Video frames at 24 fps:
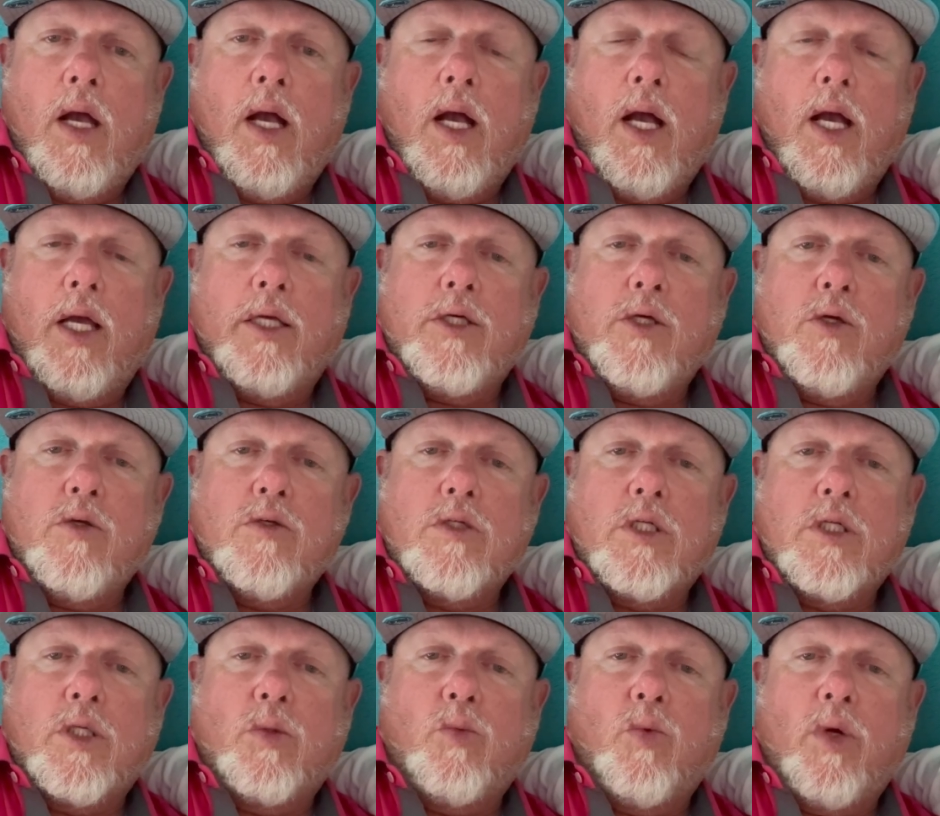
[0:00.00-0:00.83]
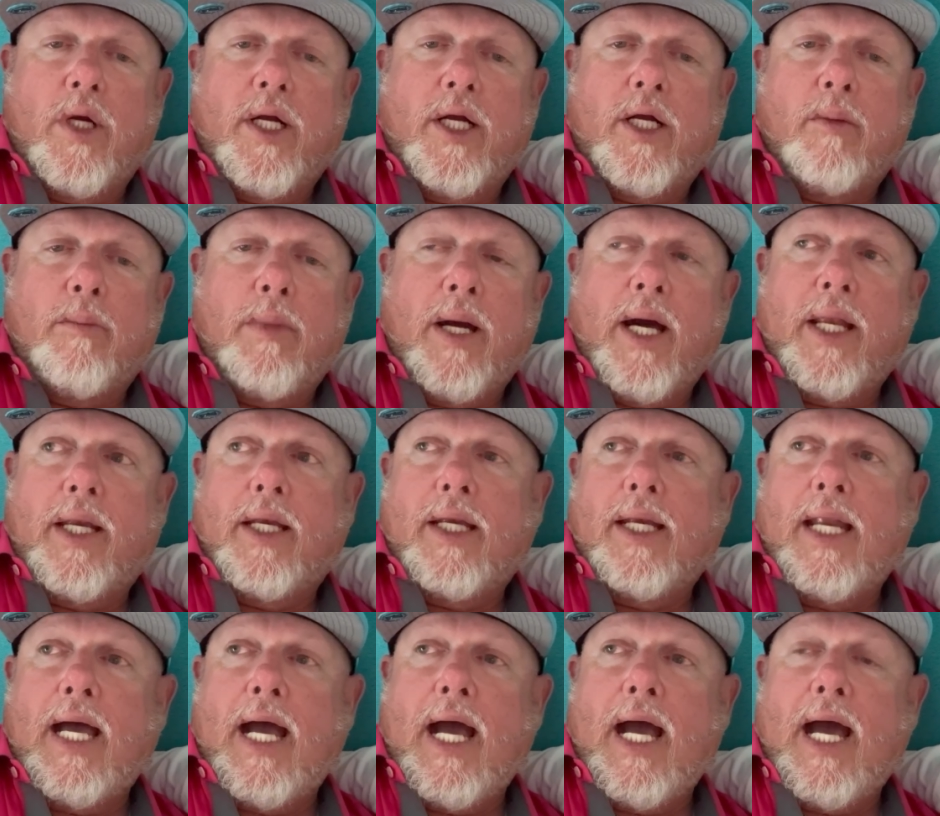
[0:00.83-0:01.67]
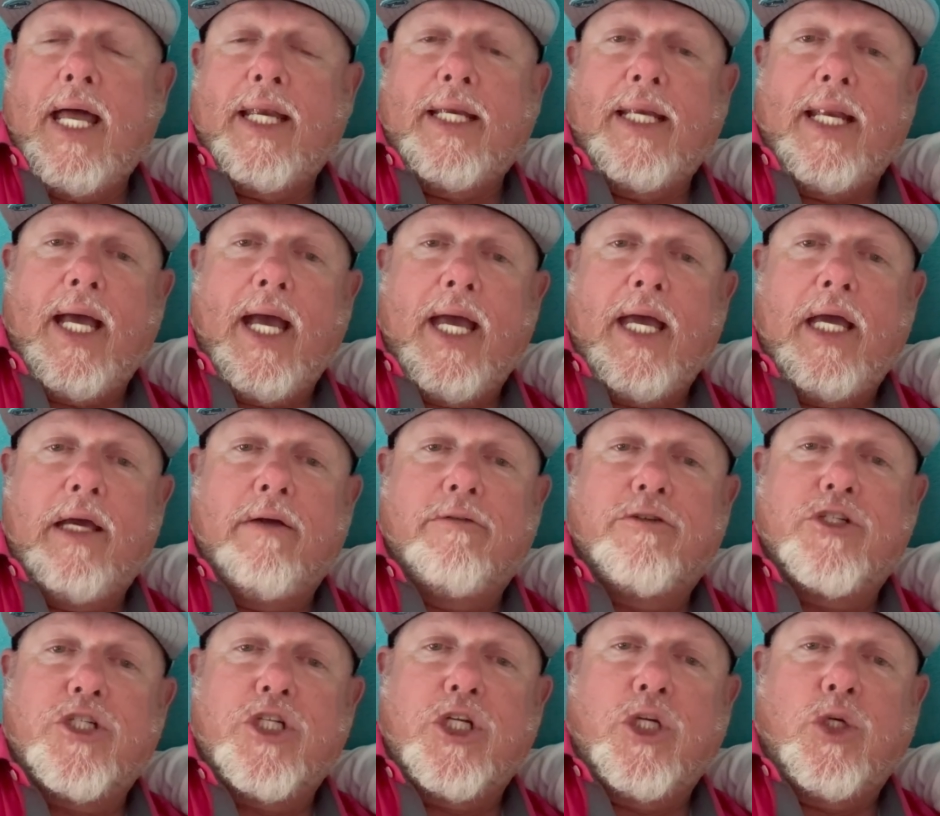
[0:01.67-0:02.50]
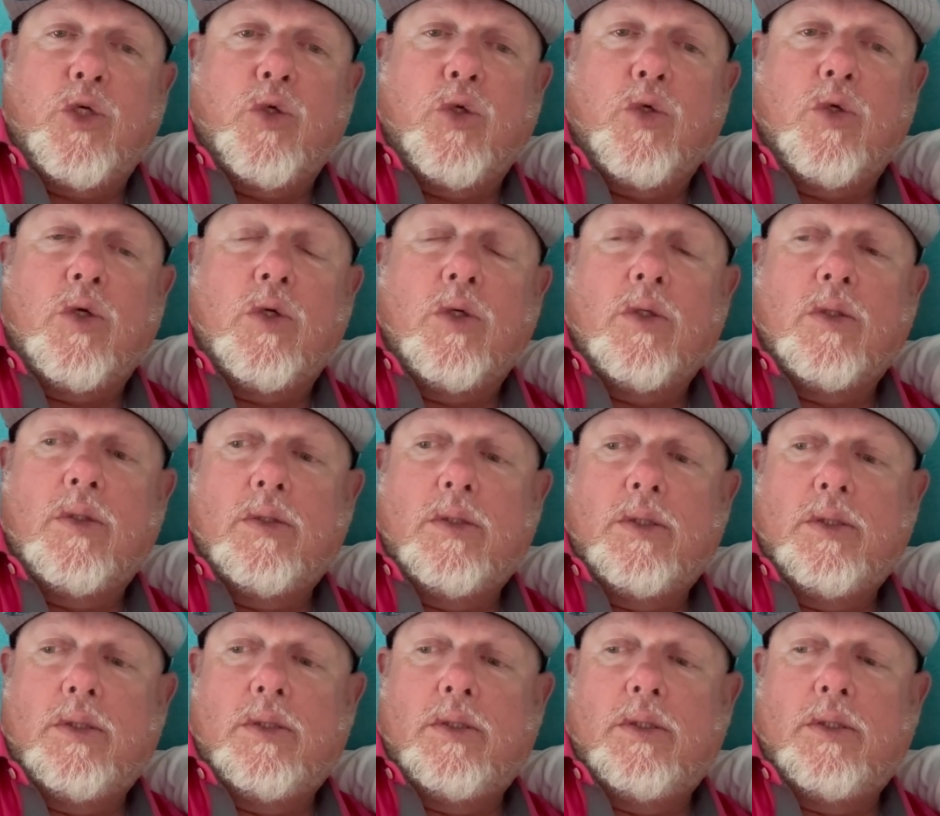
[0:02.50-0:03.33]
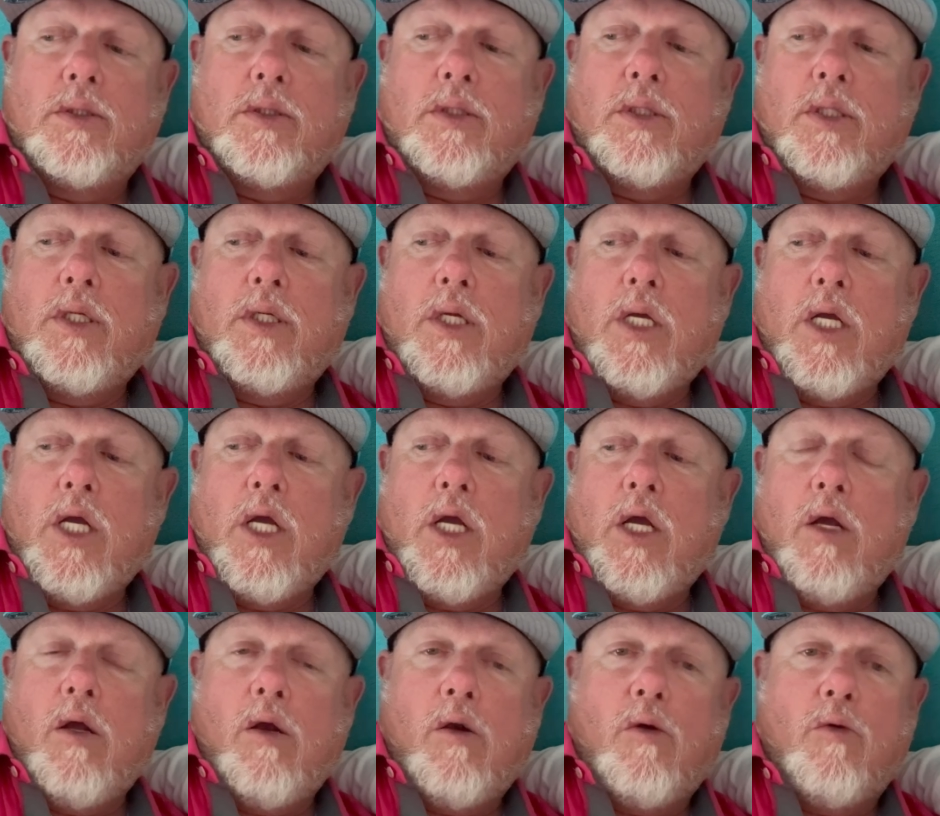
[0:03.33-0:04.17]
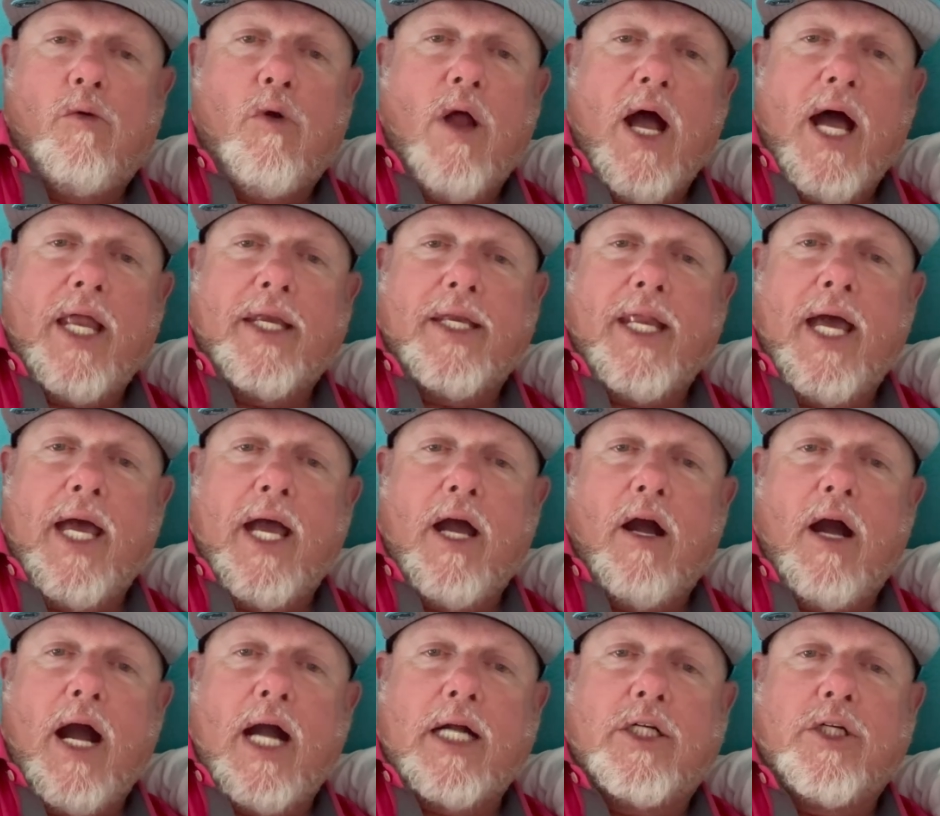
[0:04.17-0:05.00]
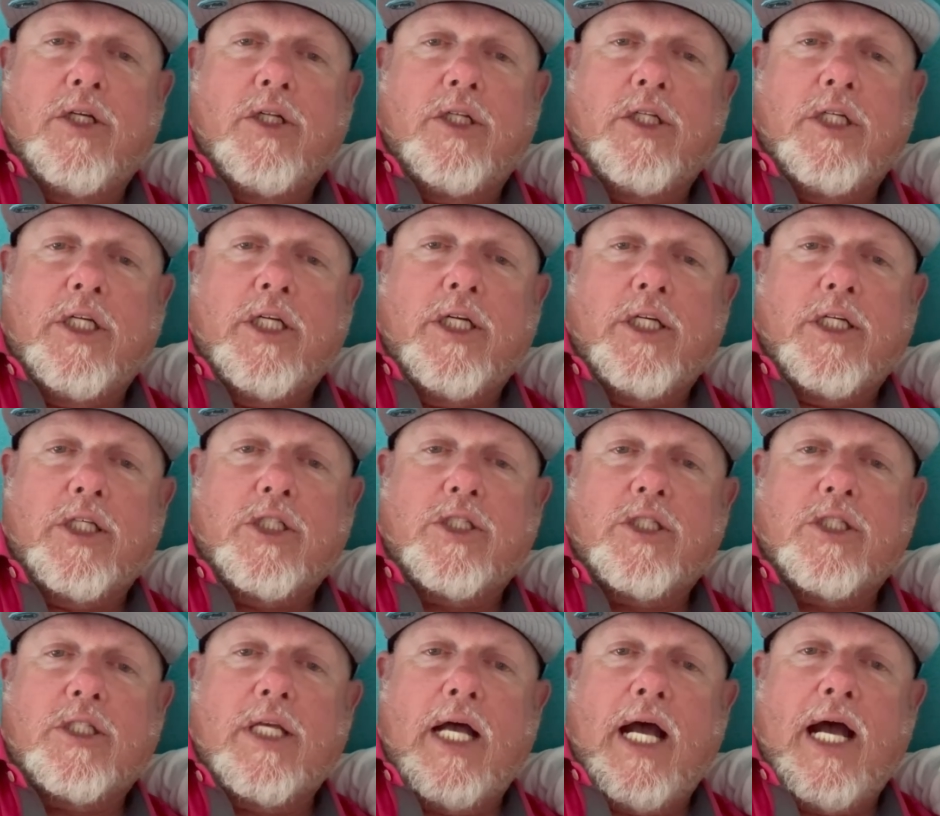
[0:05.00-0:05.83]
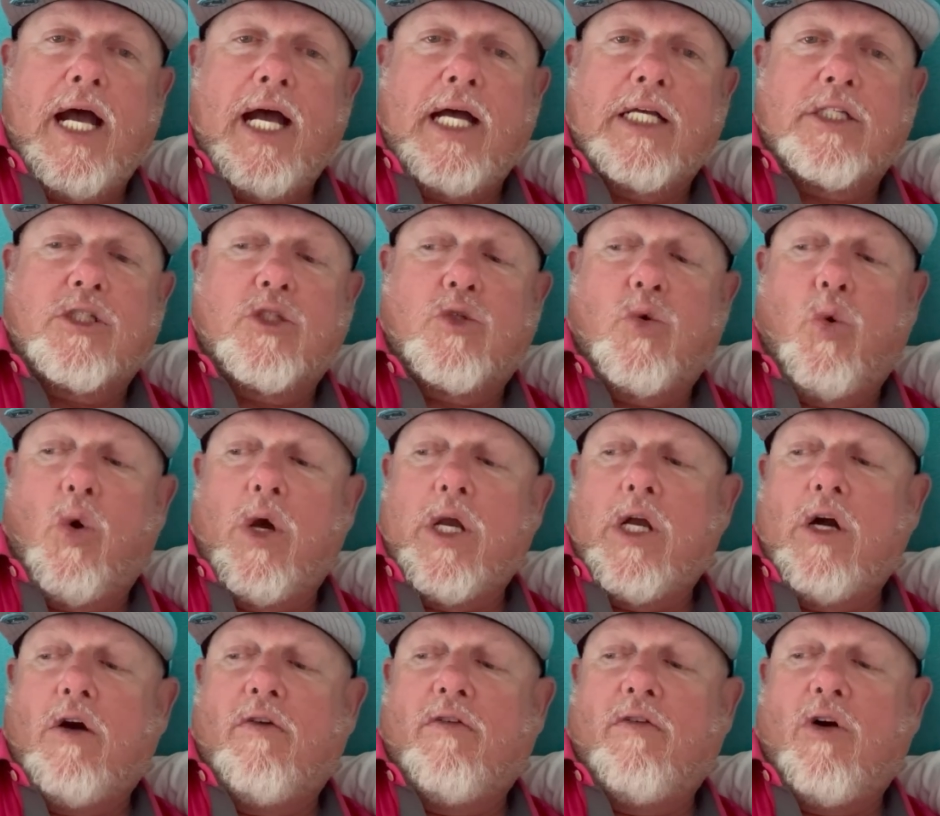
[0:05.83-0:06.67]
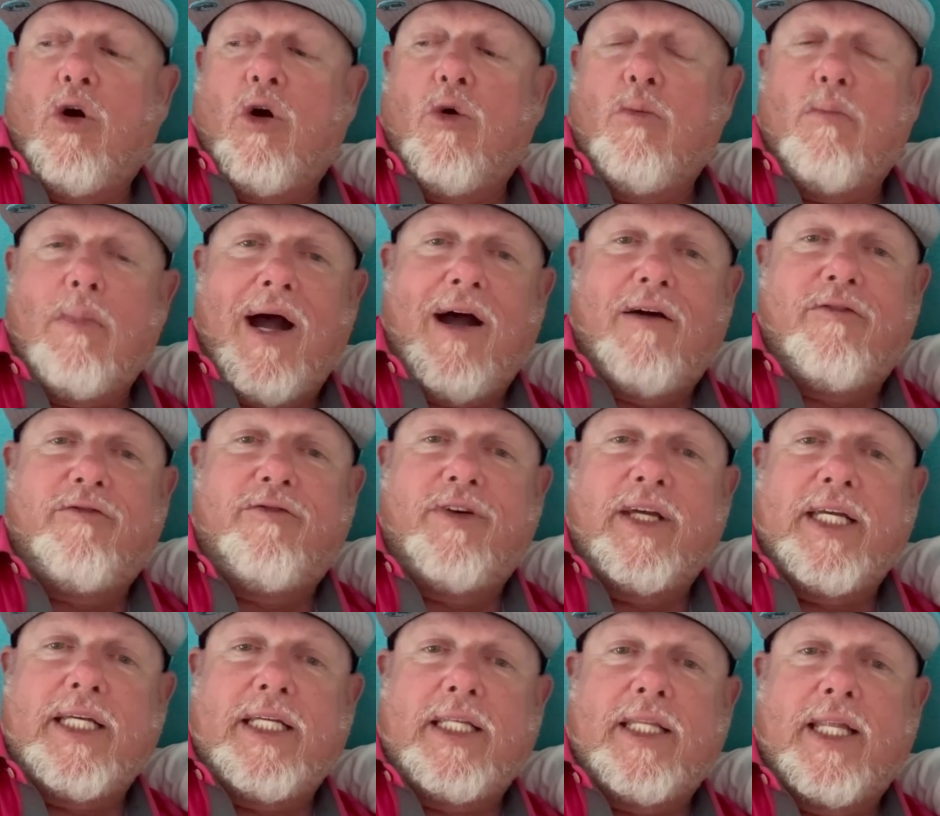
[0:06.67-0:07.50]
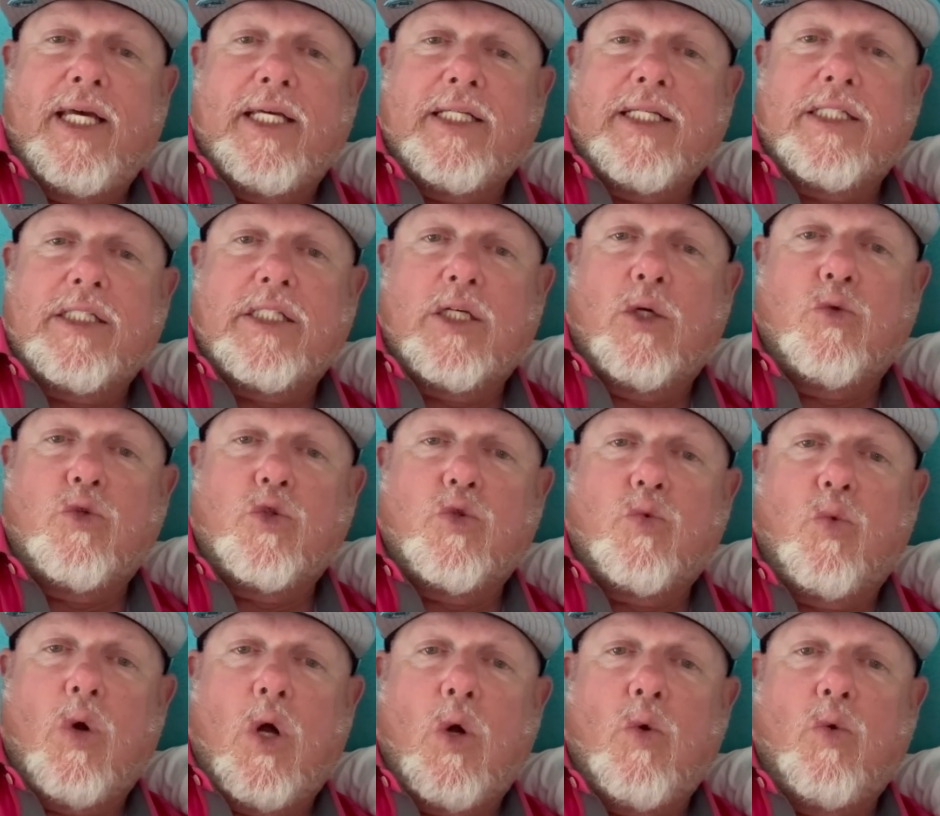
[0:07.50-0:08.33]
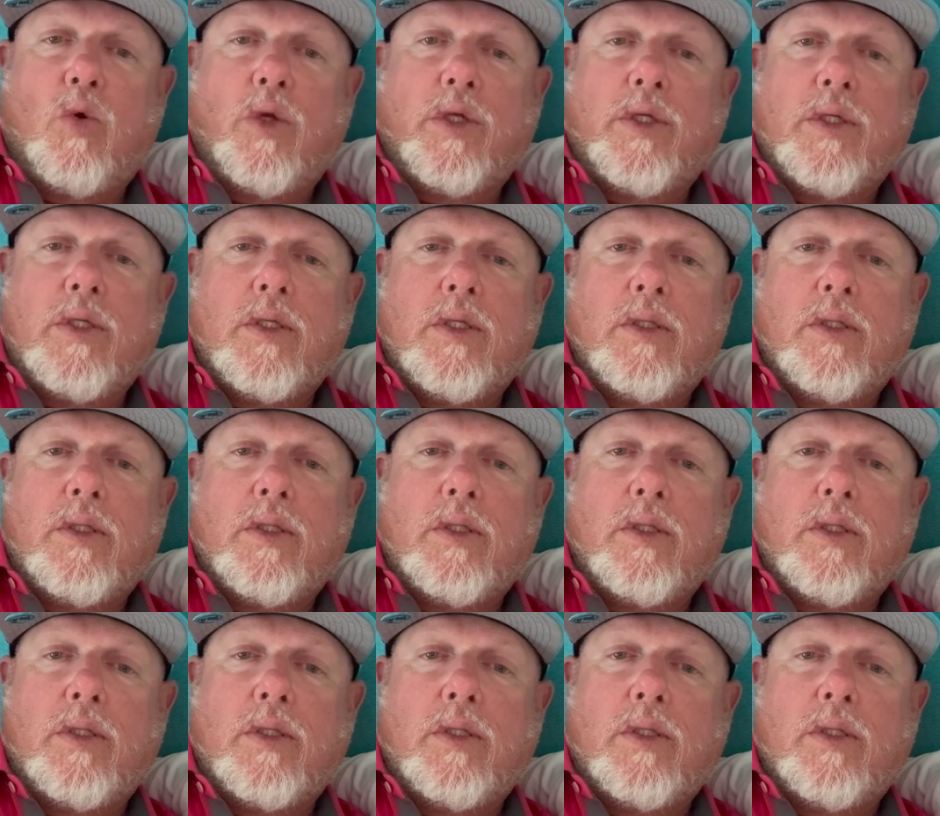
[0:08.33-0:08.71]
I usually wear about a nine and a half shoe. Right now, I could get a size 12 on my feet. They so swollen.